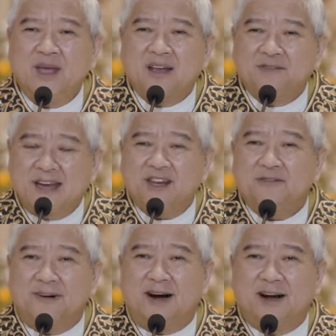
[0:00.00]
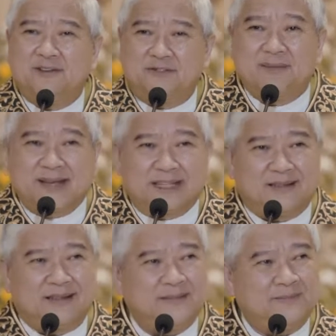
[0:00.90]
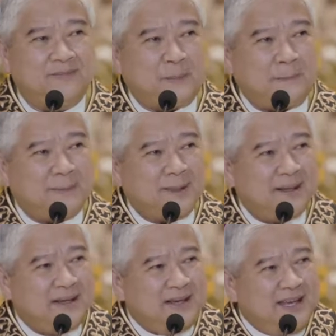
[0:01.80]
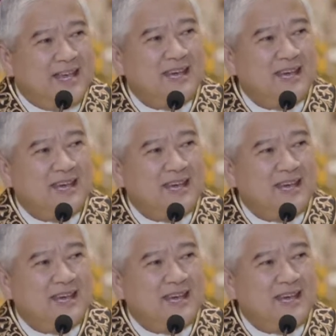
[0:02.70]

We are very far from it.